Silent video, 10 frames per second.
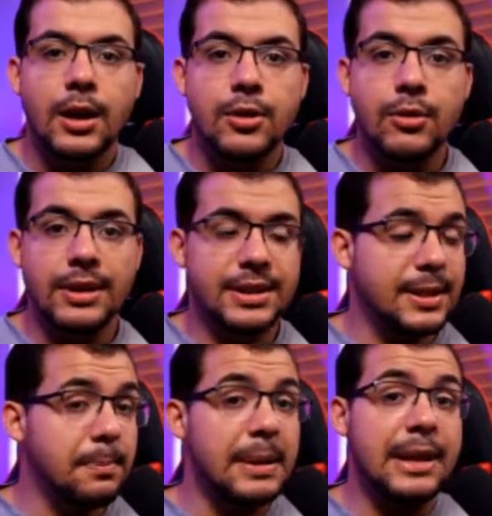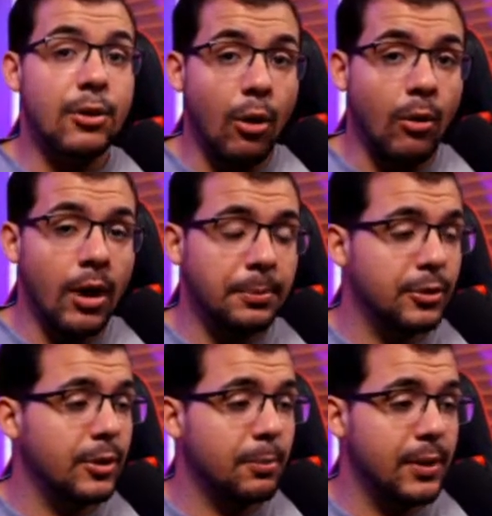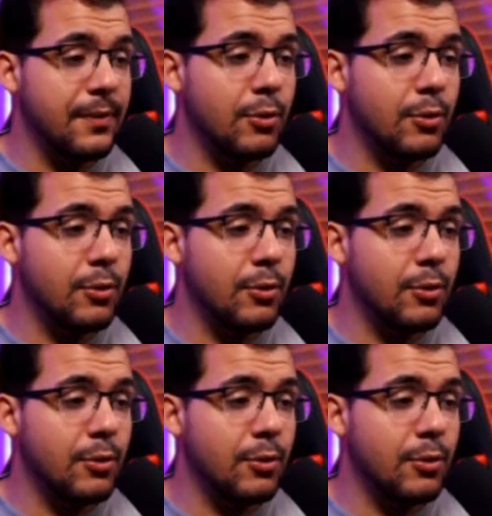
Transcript: You can simply go up to the preview